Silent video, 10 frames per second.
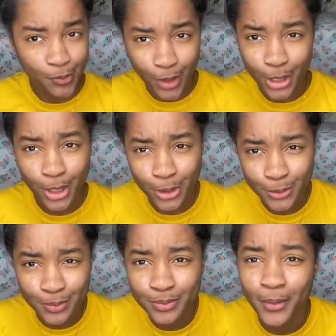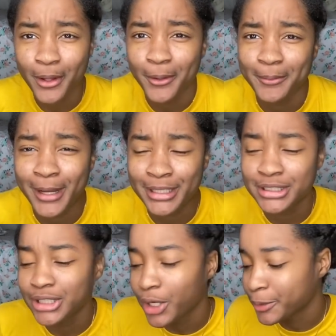You know, welcome back.
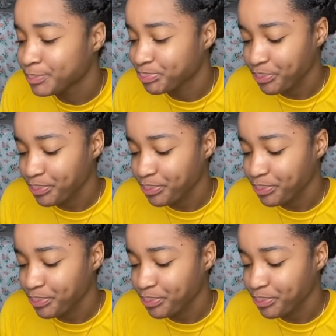So